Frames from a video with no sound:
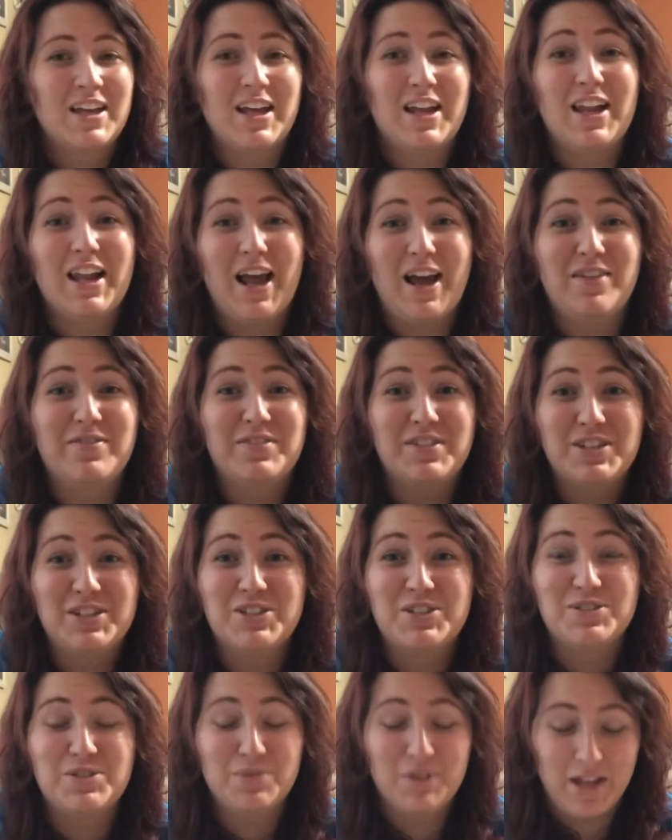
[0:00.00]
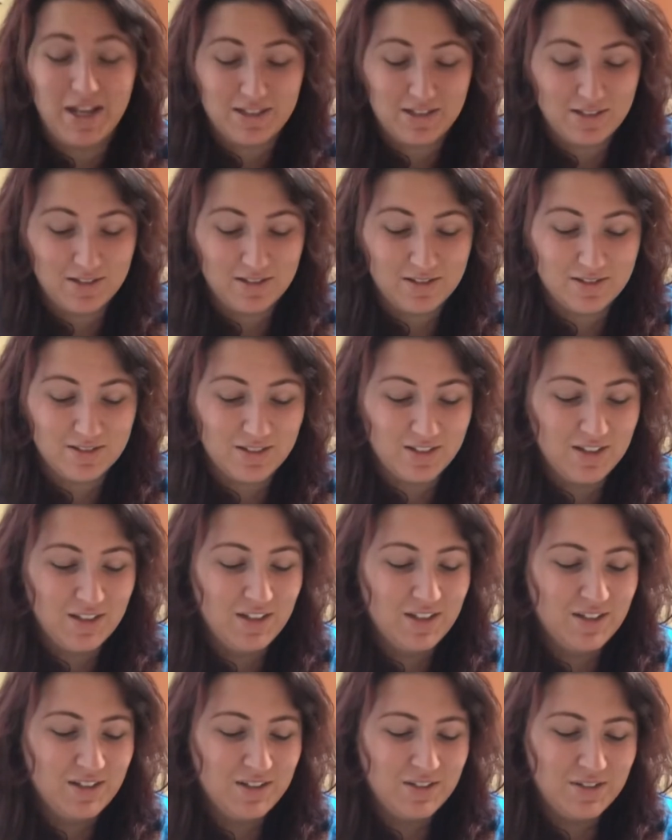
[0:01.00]
life teaches you lessons.
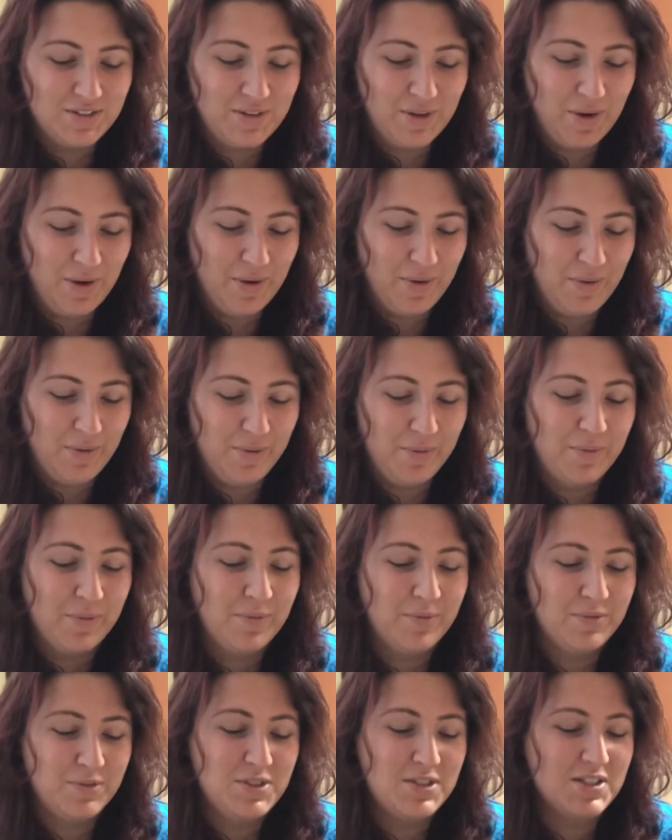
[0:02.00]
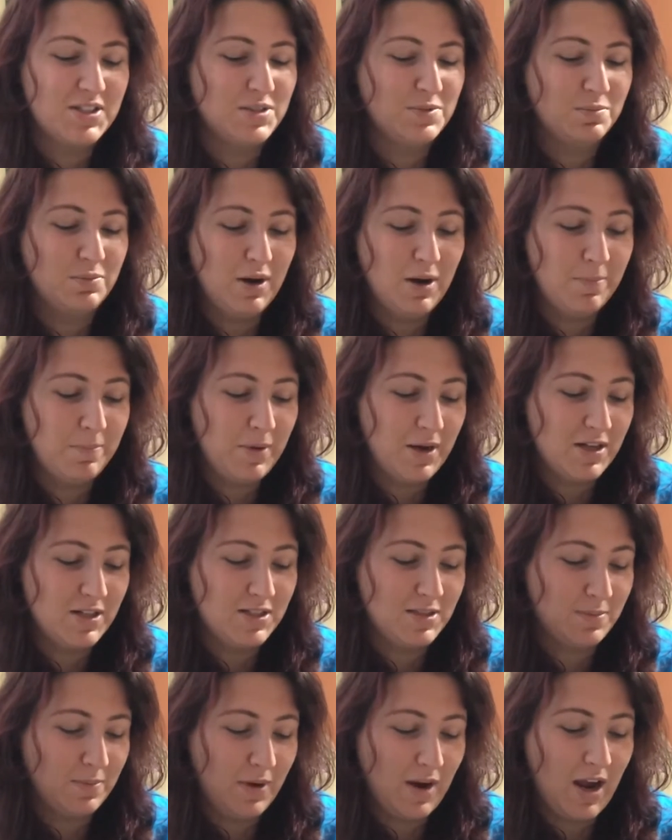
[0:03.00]
So she says, wear bug
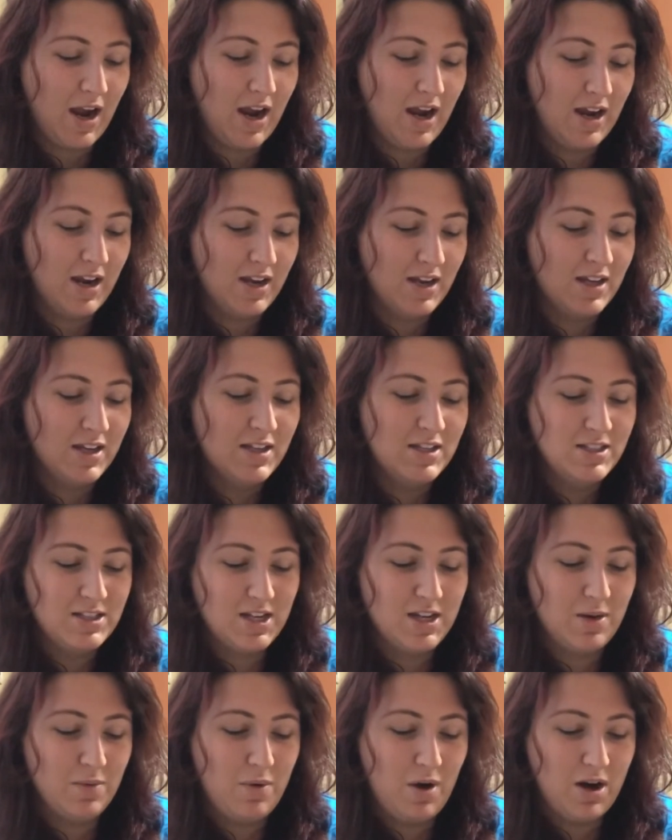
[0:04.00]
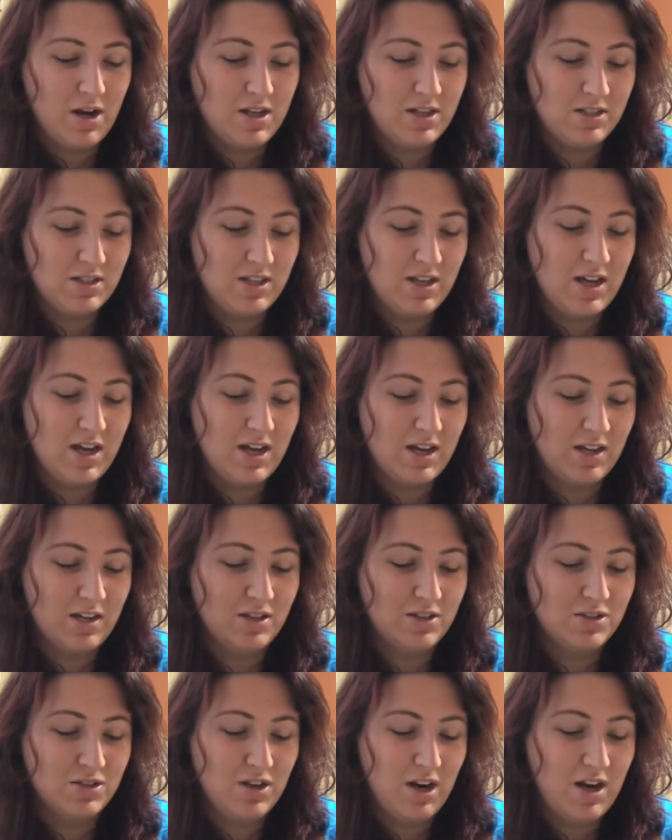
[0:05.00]
spray, take a walking stick,
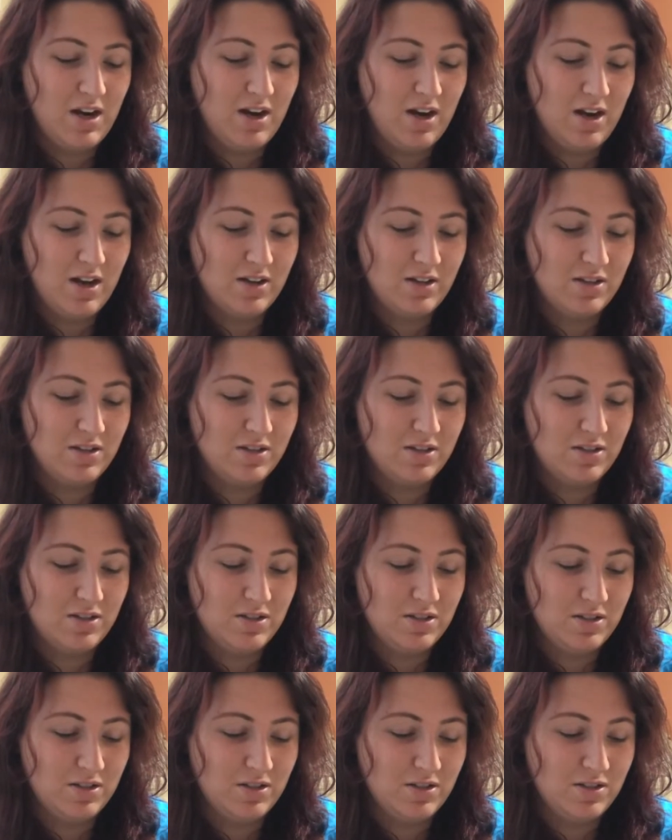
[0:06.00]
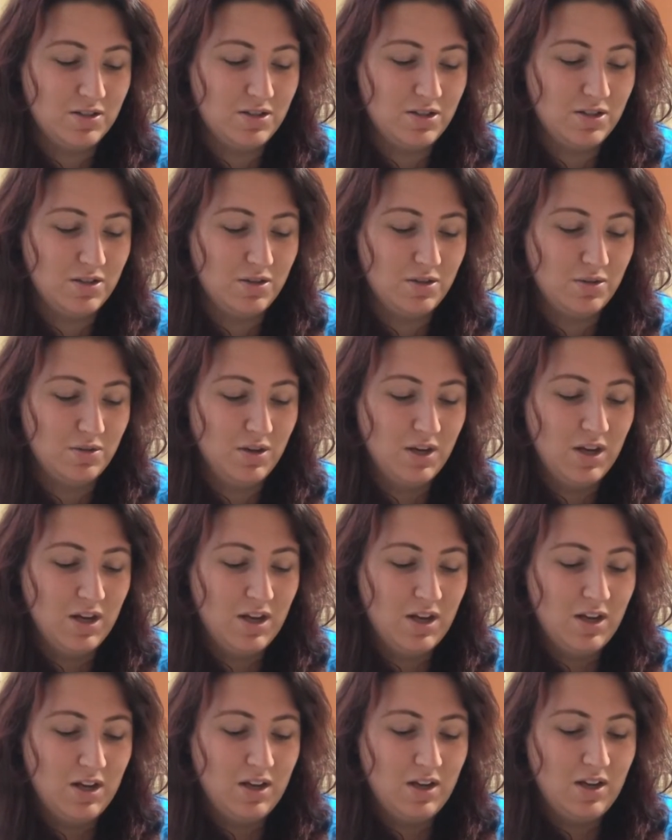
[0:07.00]
try not to
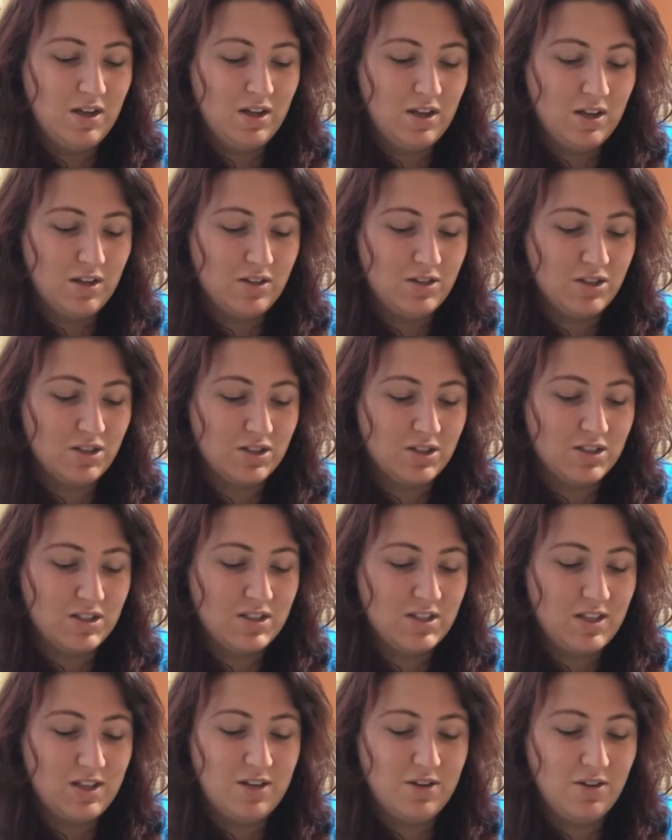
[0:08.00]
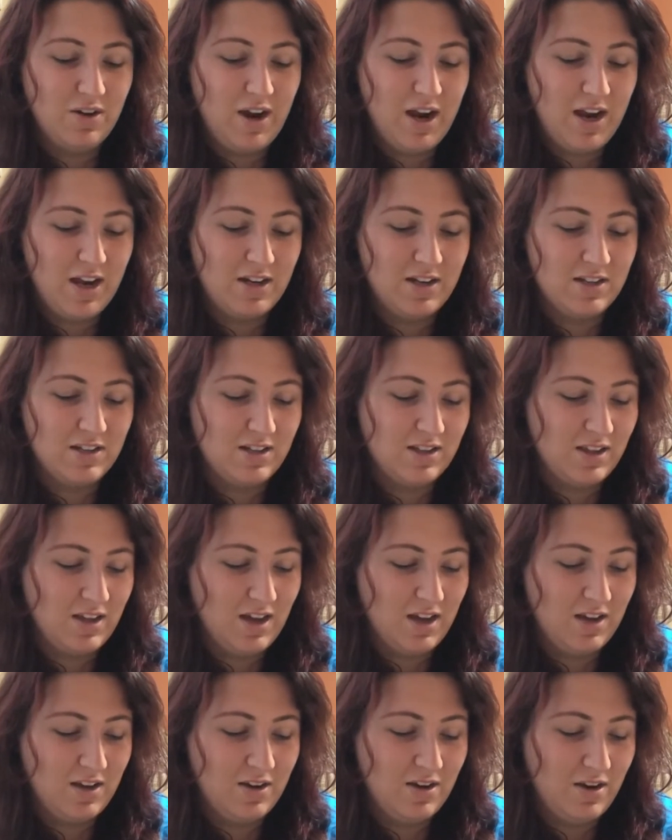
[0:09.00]
just stick your hand into the
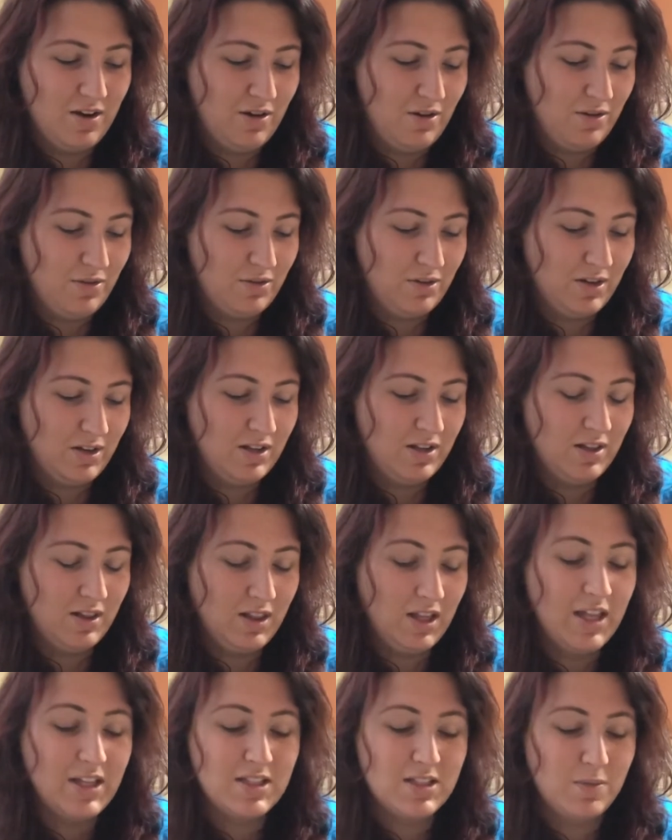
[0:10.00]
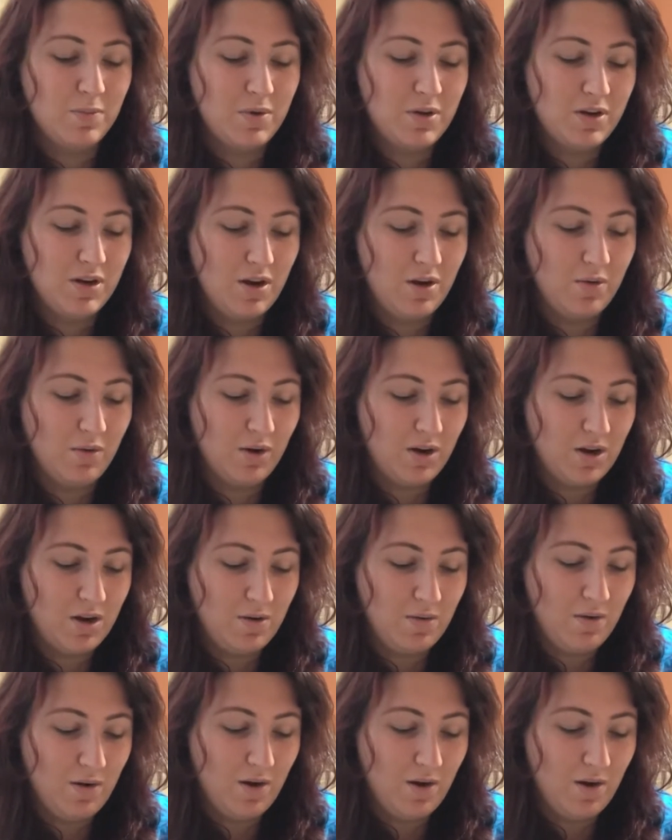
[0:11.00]
unknown, let someone know where you